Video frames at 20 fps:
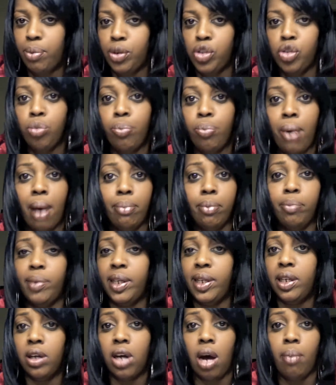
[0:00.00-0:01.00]
You probably
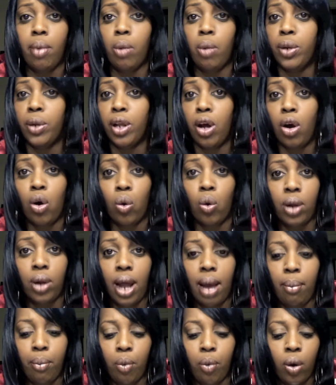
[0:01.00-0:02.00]
could come up with a whole lot
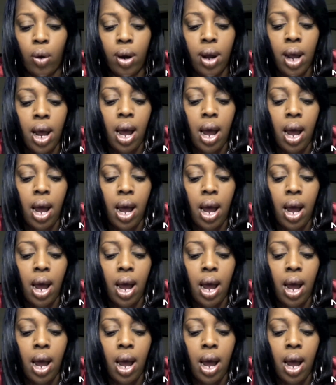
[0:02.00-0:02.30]
more.